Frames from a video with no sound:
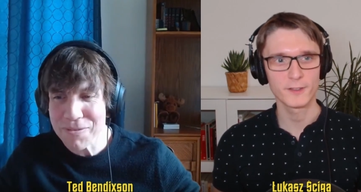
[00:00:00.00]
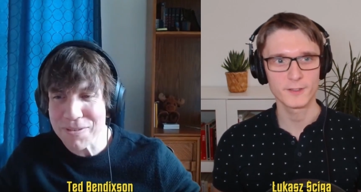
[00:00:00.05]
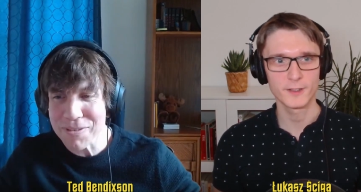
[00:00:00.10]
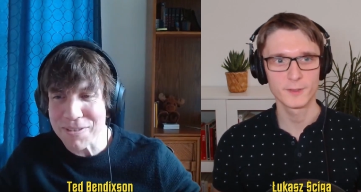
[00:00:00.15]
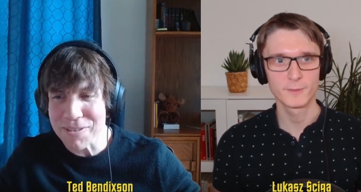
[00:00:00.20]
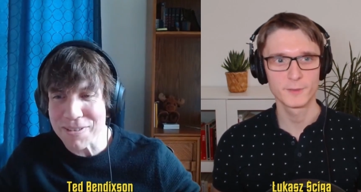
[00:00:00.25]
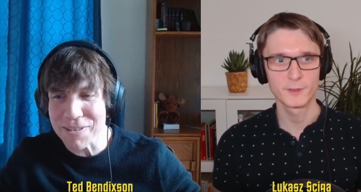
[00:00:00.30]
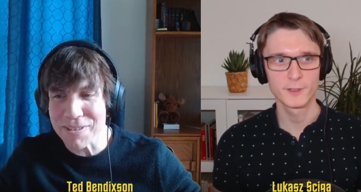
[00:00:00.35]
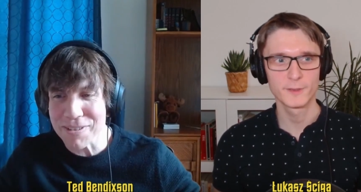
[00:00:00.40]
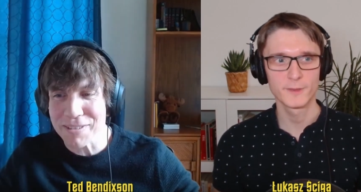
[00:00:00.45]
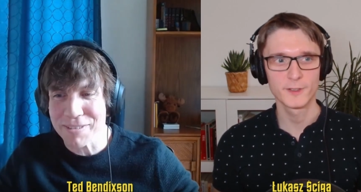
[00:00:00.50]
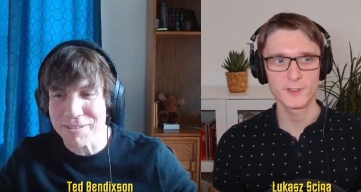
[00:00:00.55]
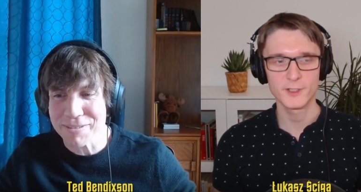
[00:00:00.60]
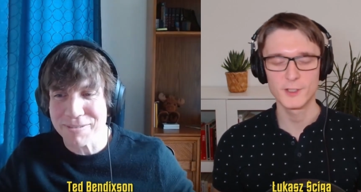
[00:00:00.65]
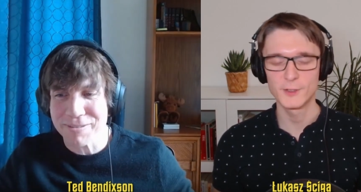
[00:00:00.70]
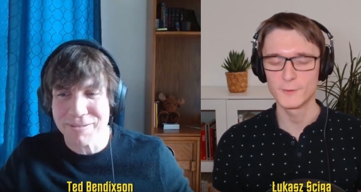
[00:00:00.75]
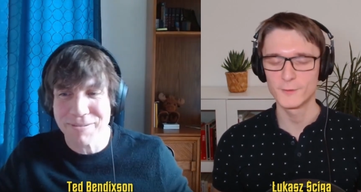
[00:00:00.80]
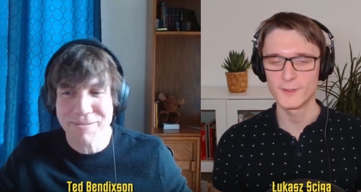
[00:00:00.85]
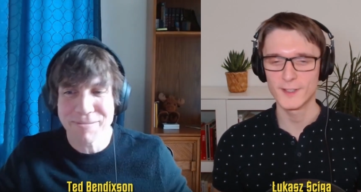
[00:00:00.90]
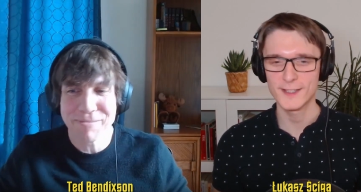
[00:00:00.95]
Speaker 1: and pretty much
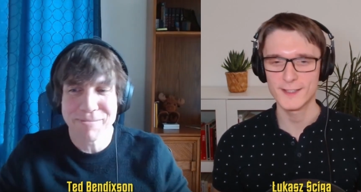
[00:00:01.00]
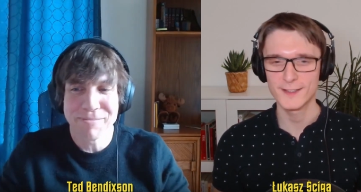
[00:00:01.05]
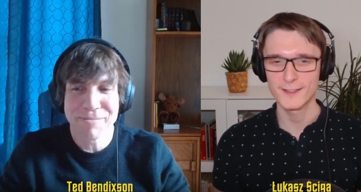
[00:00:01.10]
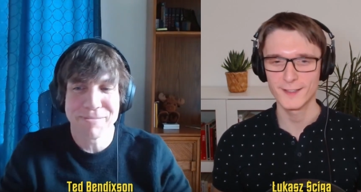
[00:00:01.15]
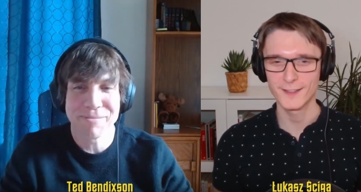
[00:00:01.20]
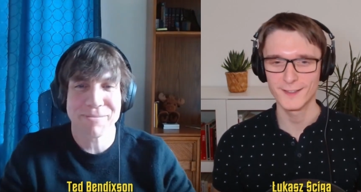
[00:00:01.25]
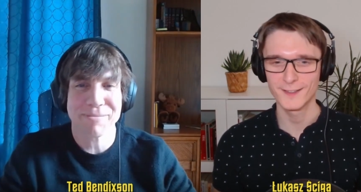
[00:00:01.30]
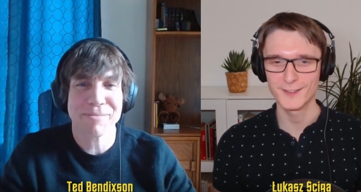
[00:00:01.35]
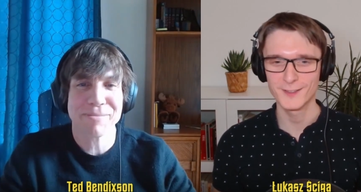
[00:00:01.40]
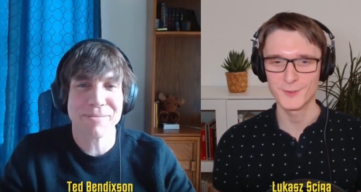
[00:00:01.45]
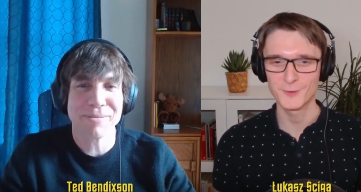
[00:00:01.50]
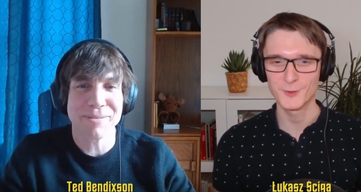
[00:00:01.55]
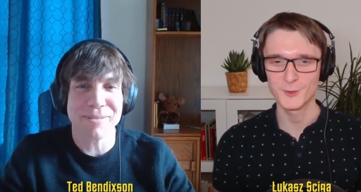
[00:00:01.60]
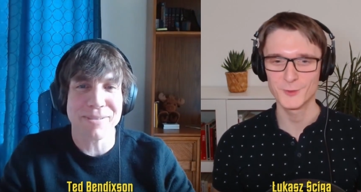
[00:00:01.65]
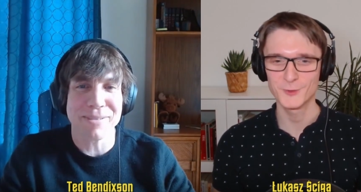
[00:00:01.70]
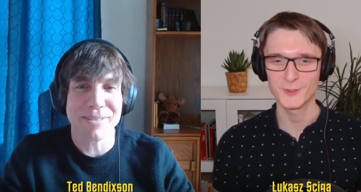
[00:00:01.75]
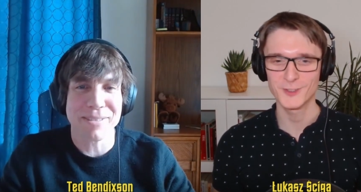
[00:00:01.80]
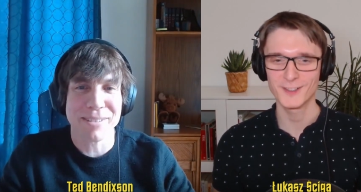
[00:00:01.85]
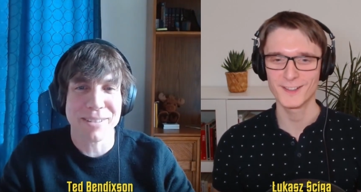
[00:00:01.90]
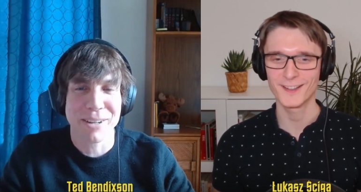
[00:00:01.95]
investing in the
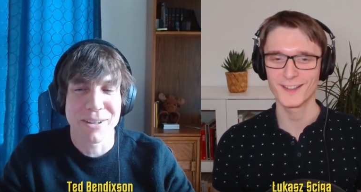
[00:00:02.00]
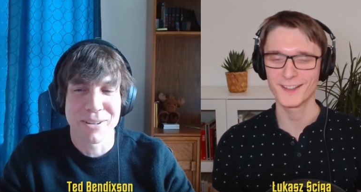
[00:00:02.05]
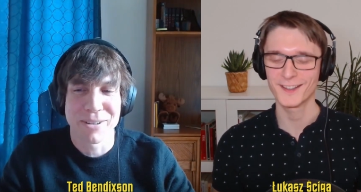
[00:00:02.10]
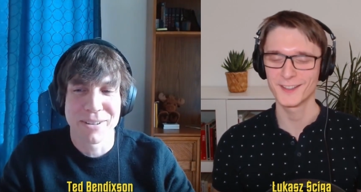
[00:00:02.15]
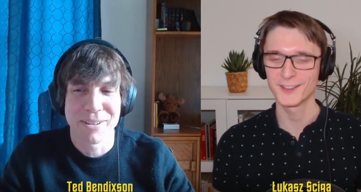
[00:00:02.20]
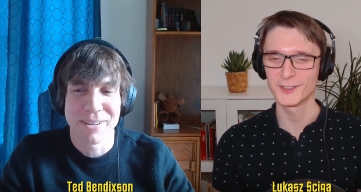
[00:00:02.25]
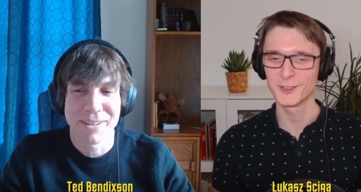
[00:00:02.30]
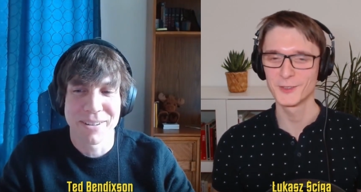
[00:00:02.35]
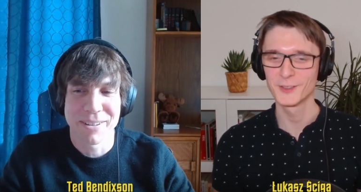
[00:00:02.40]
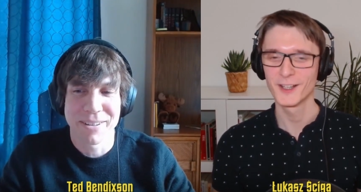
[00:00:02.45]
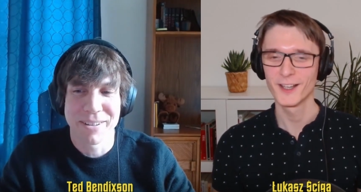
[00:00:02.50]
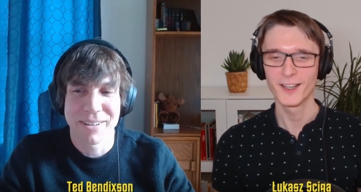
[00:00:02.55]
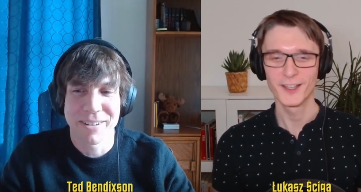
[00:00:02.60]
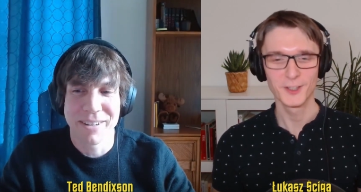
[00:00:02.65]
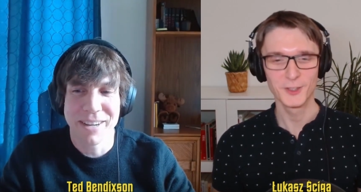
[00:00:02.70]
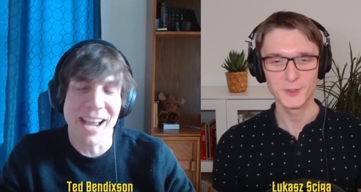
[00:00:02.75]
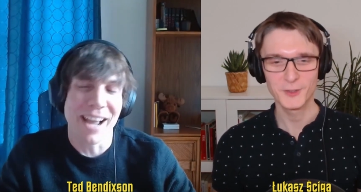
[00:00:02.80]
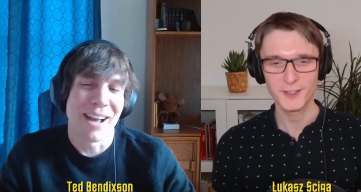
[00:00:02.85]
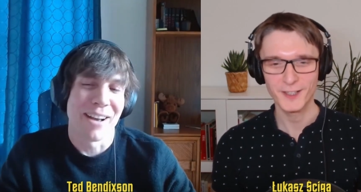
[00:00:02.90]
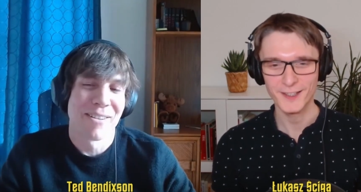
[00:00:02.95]
future like you know you
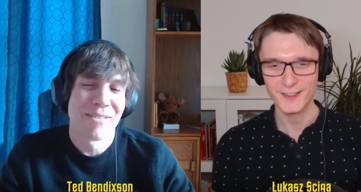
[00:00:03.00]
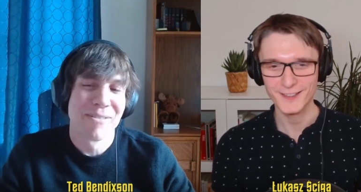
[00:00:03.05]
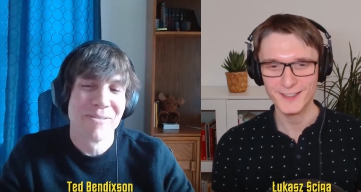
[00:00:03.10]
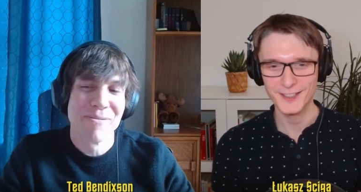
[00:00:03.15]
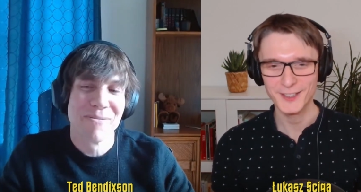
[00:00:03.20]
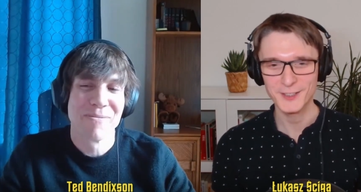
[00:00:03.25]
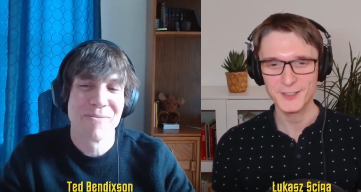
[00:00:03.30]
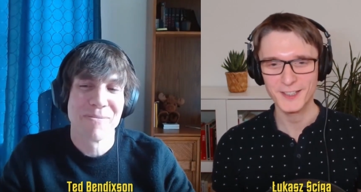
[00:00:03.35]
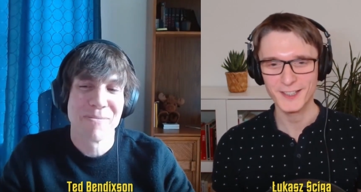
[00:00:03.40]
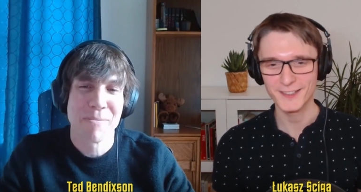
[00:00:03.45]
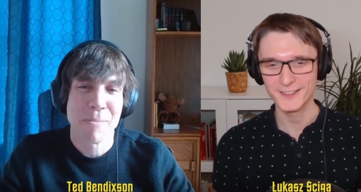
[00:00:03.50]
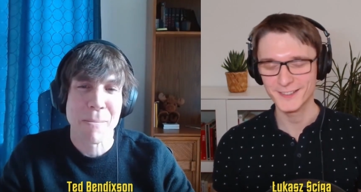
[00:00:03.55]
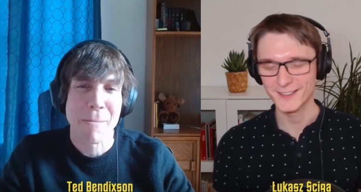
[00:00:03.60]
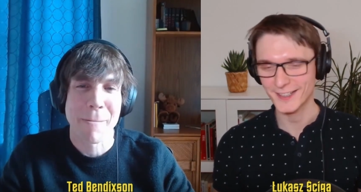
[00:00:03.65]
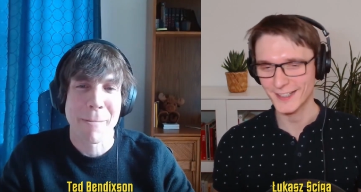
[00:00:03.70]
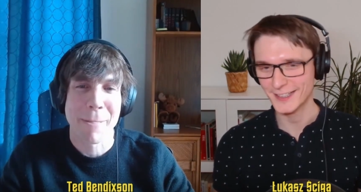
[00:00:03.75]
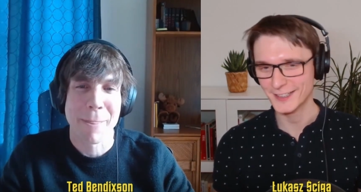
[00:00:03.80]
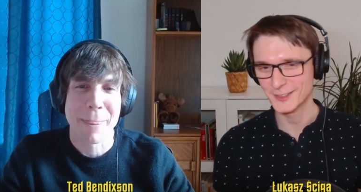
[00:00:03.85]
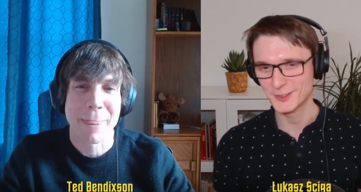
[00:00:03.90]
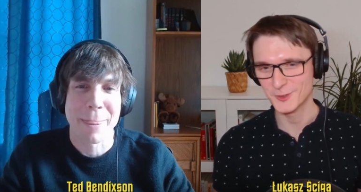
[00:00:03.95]
yeah. can you can die
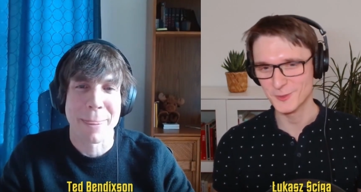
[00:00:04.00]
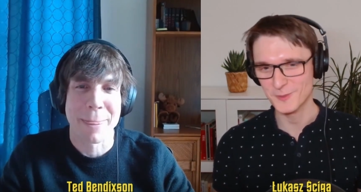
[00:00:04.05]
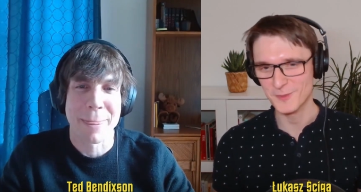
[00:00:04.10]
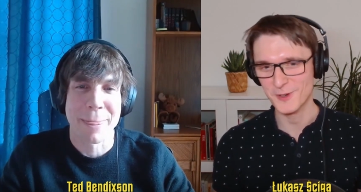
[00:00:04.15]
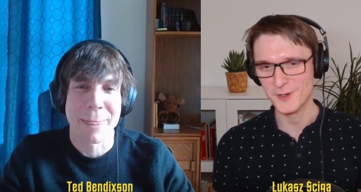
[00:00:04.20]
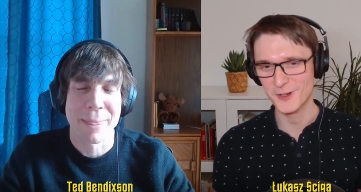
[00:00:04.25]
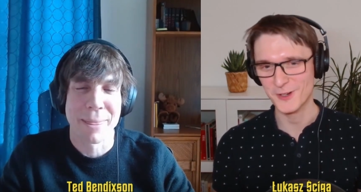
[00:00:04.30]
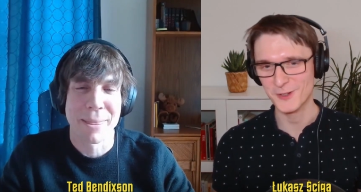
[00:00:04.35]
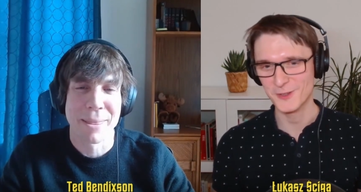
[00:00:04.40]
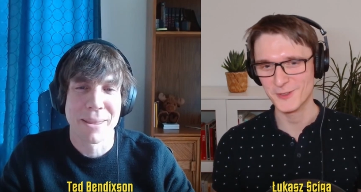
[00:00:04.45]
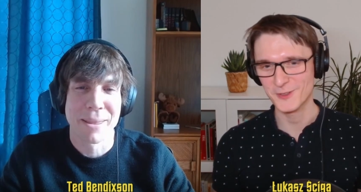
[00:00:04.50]
tomorrow